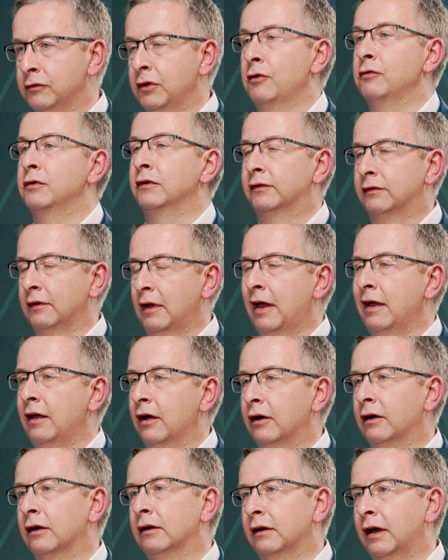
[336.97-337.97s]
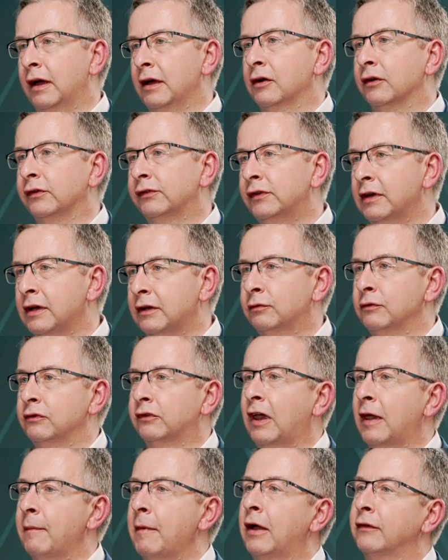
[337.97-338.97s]
known as AR AR6, which
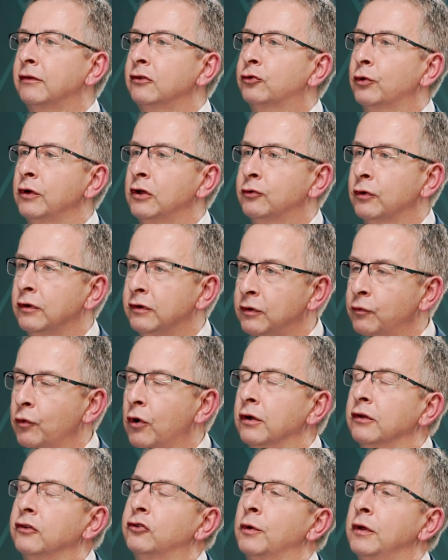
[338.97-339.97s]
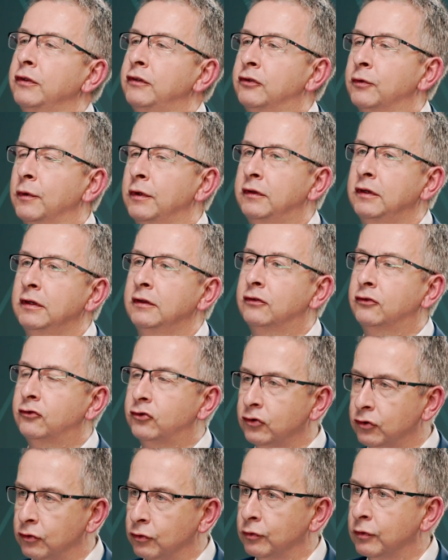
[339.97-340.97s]
came out in 2021 and
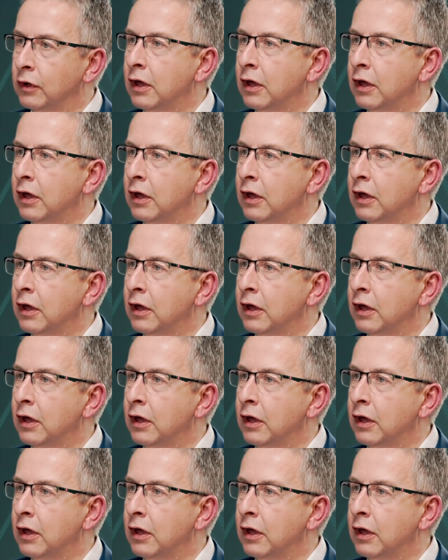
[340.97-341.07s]
2022, you